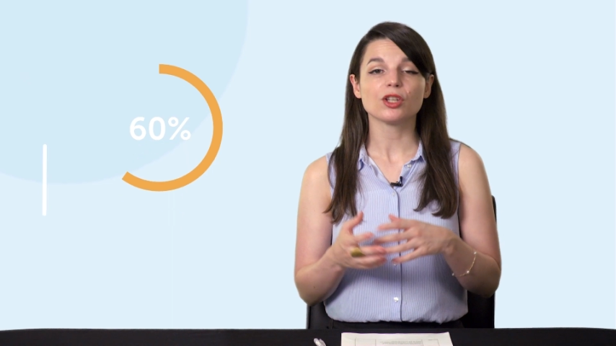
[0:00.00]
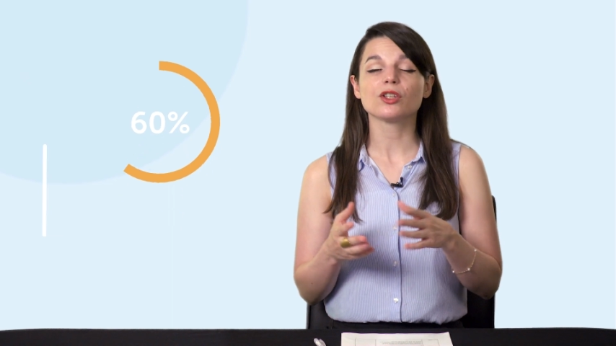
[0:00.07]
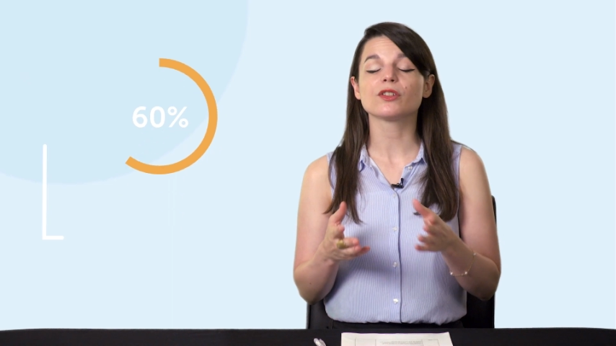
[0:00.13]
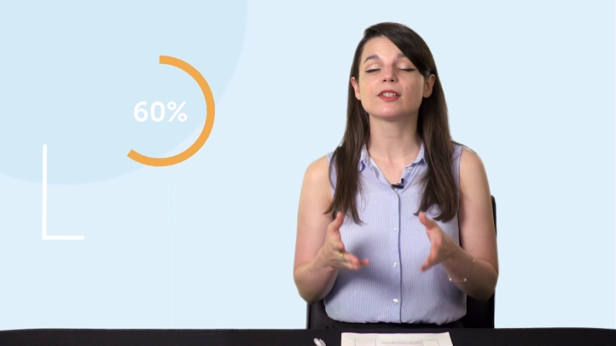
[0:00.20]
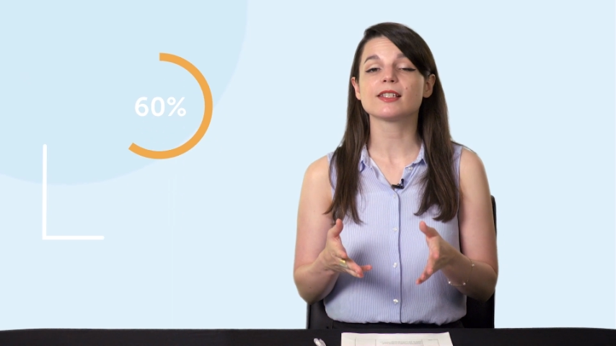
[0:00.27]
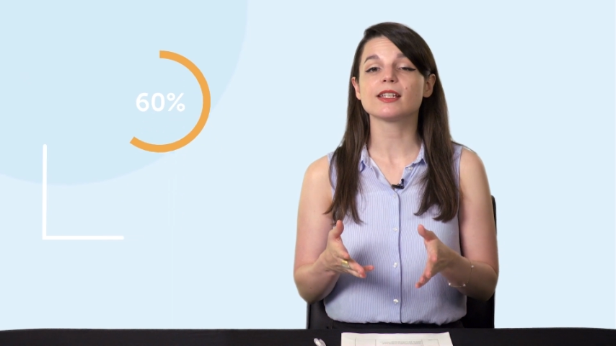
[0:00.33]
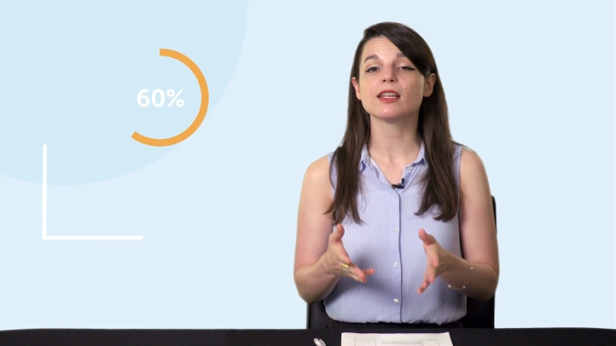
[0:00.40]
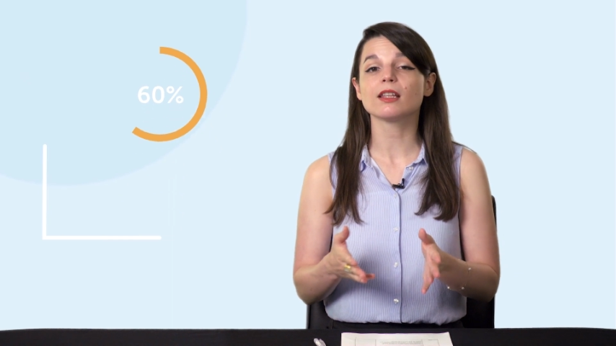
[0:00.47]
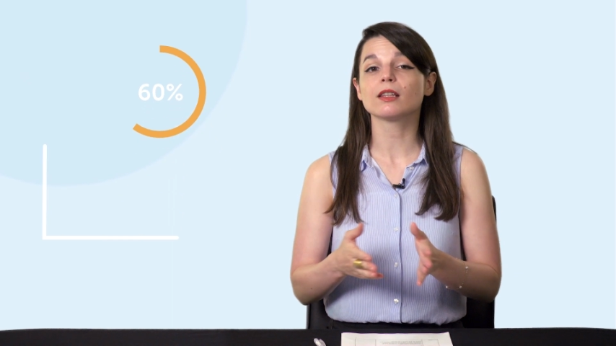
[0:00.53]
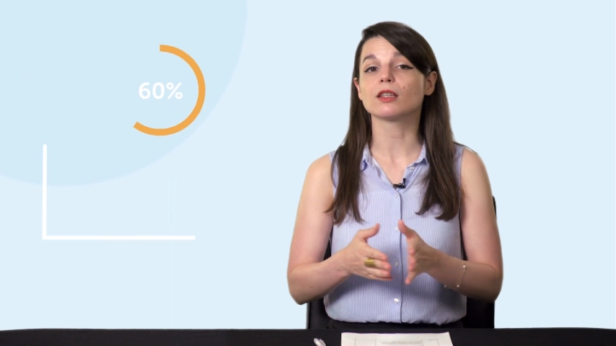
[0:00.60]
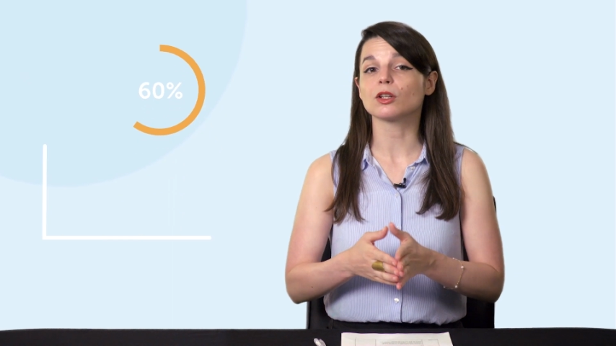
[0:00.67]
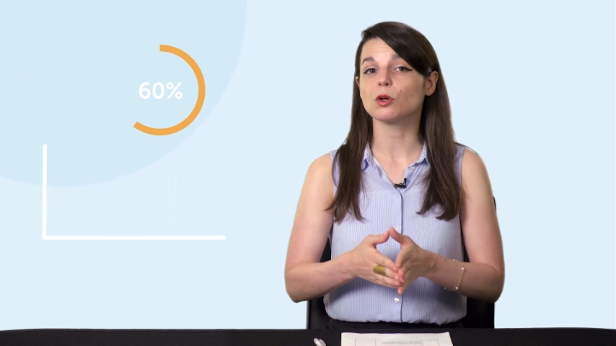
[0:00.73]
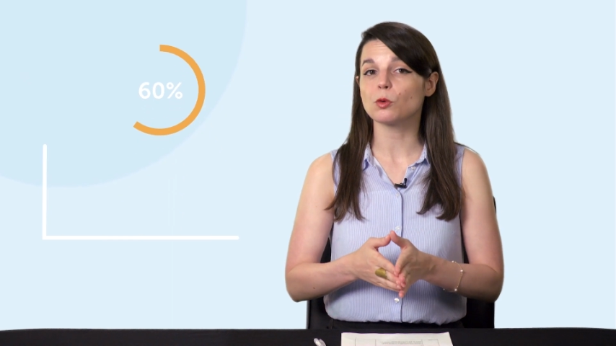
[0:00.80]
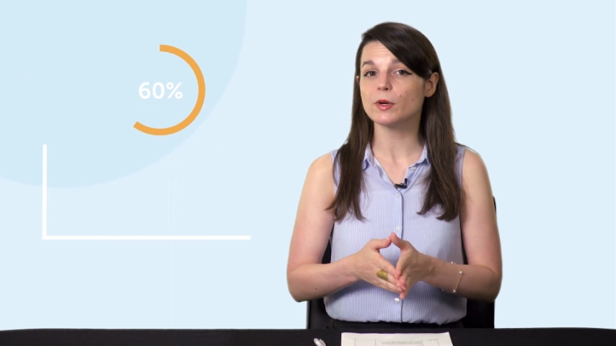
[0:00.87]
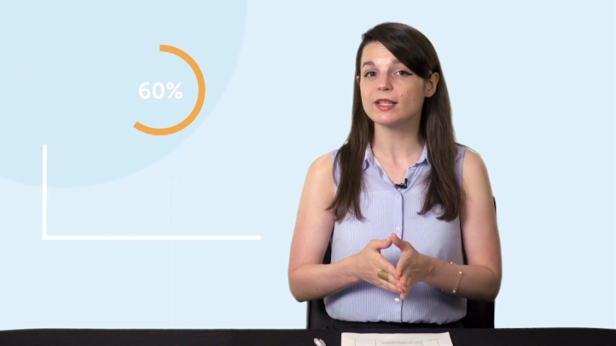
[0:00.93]
you'll see that the
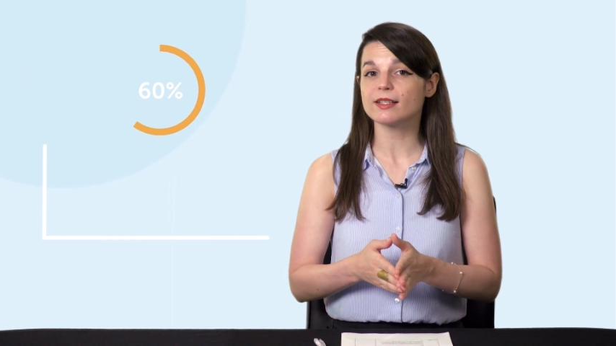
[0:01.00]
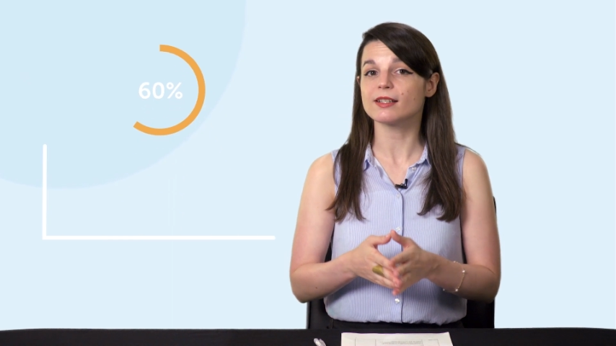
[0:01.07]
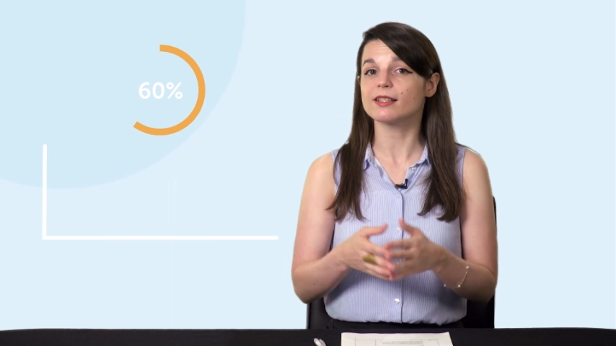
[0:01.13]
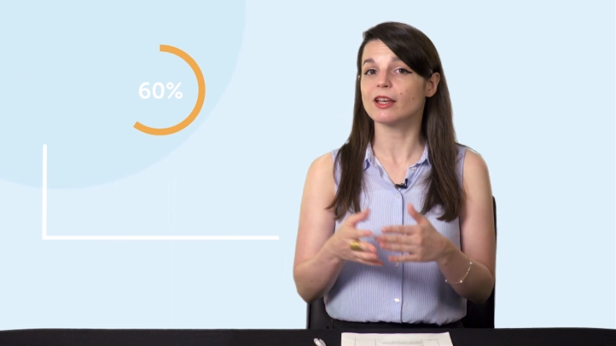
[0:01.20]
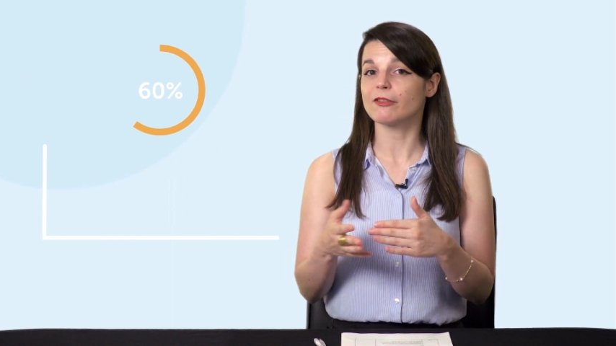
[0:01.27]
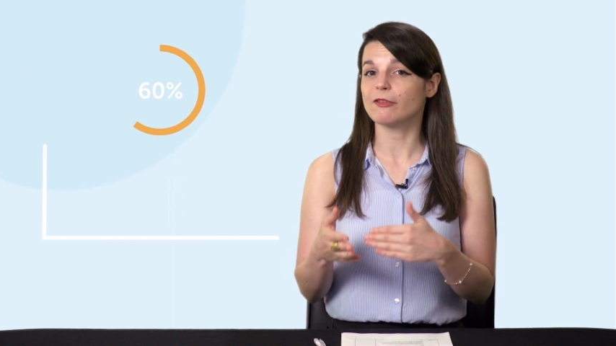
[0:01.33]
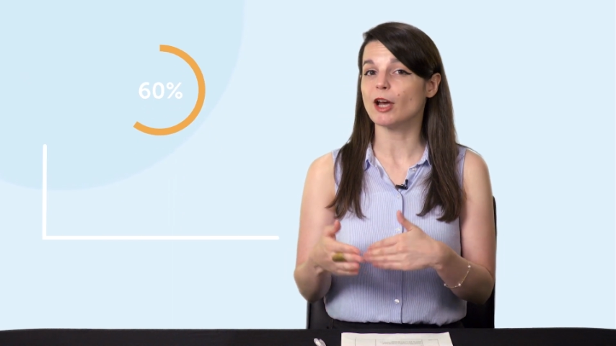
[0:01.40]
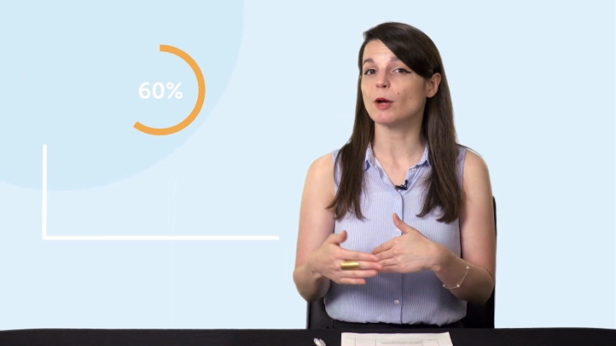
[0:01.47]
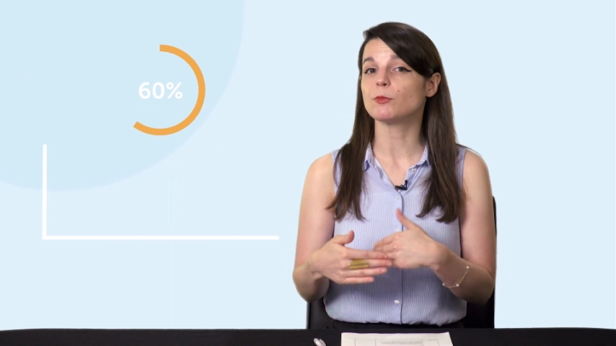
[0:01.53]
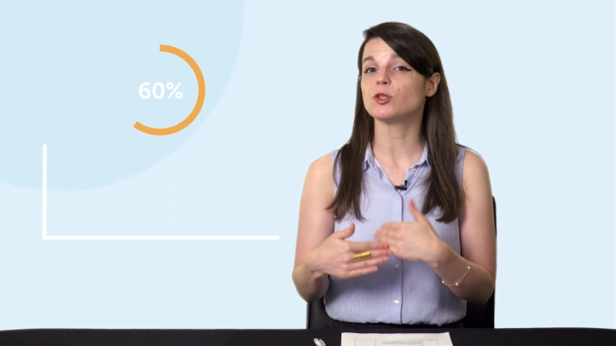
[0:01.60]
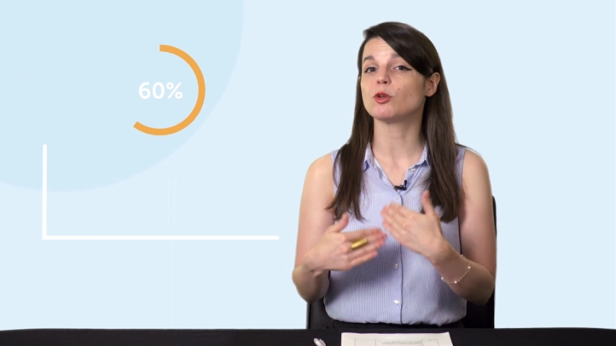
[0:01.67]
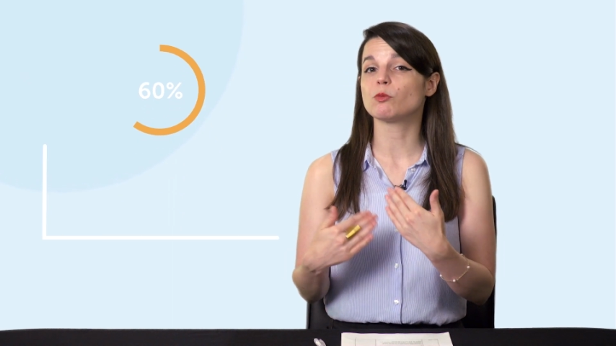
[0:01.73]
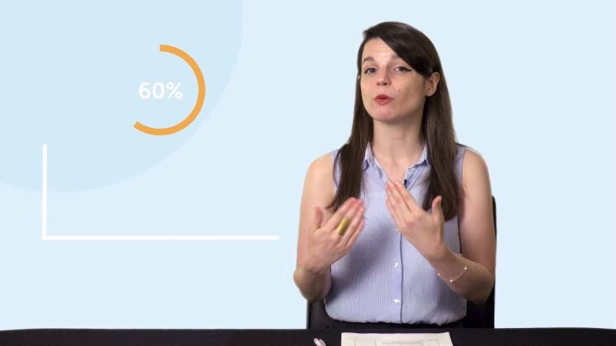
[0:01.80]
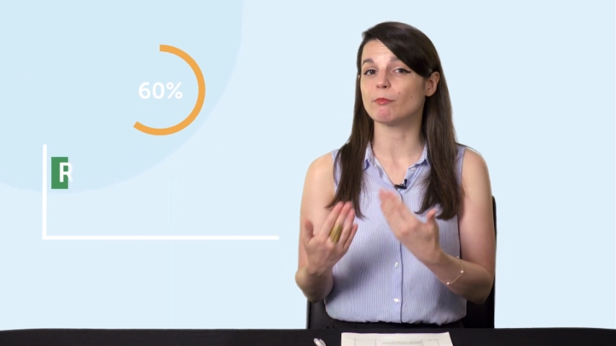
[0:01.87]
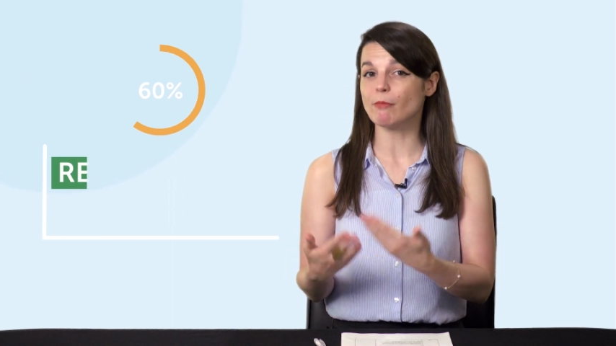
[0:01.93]
quizzes have helped
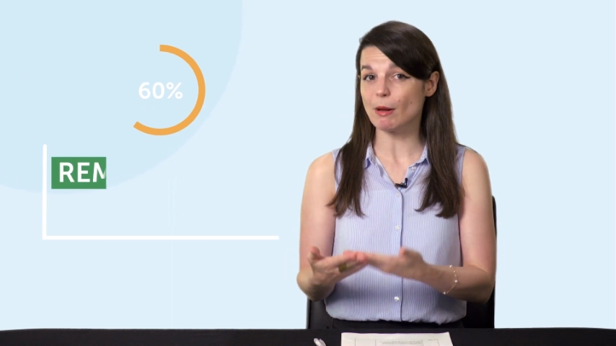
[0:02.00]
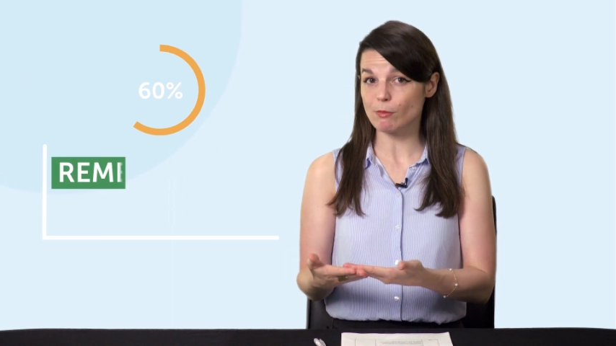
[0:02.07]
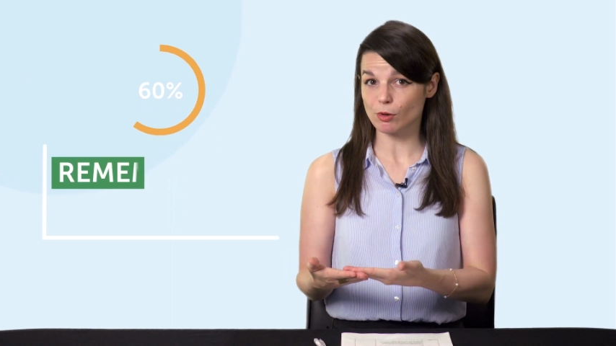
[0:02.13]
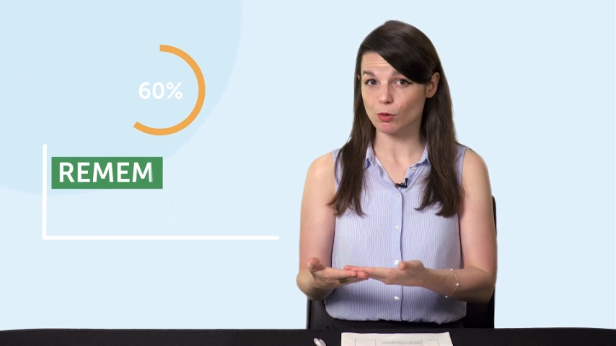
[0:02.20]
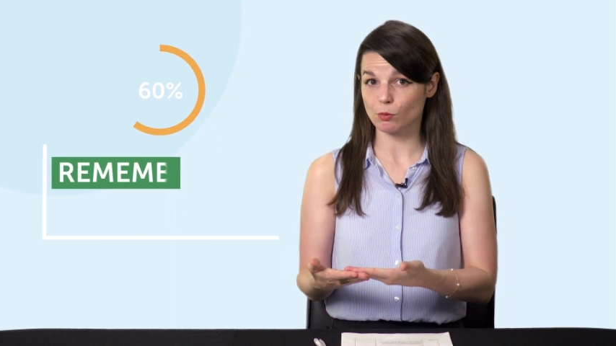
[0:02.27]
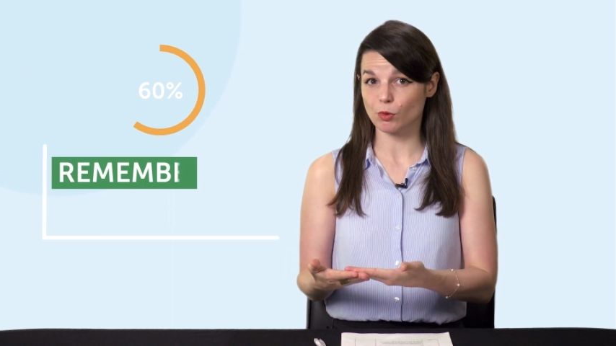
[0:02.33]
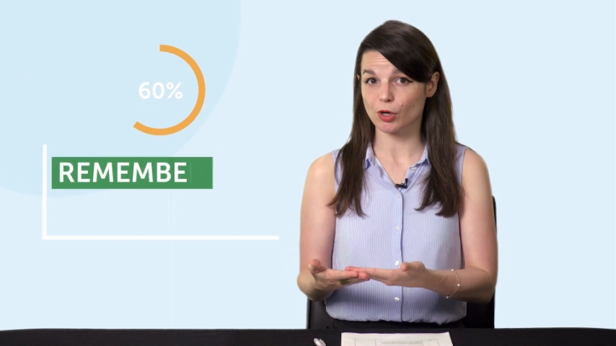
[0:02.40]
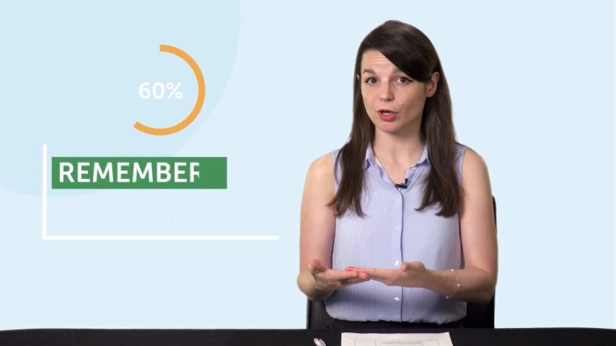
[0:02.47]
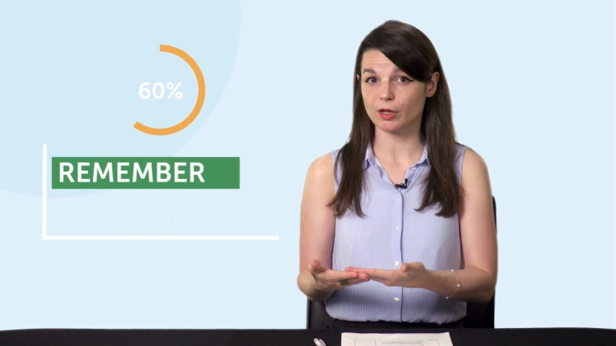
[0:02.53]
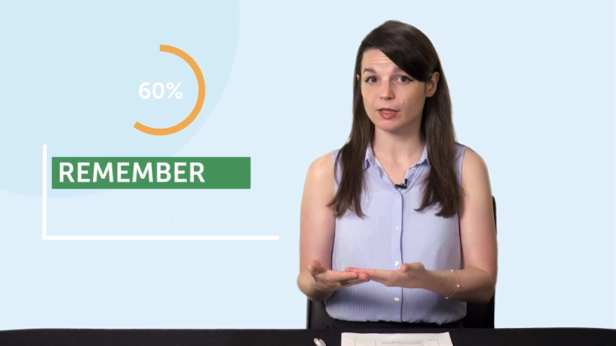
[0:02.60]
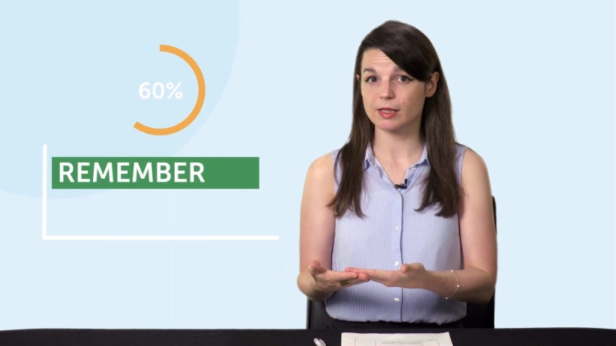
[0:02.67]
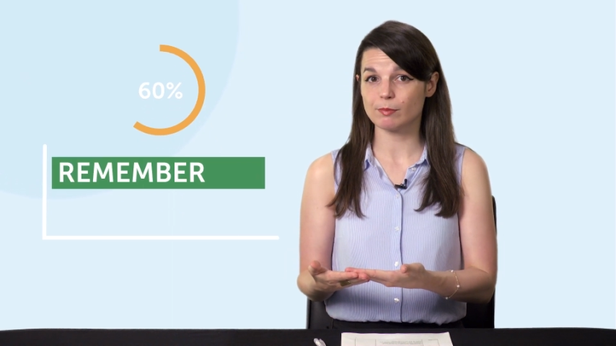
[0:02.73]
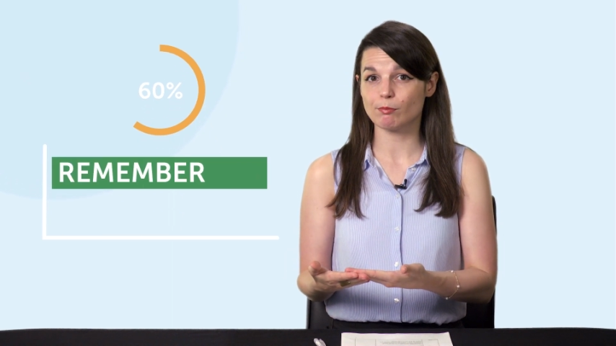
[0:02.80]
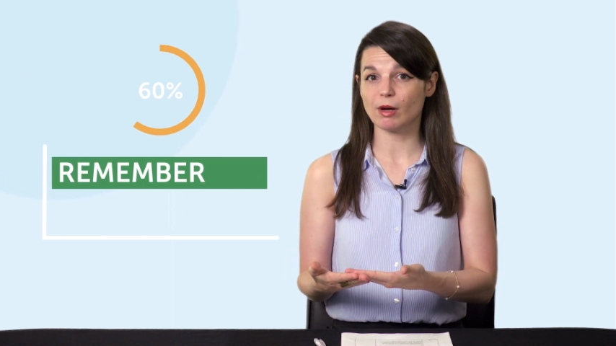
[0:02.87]
you remember words,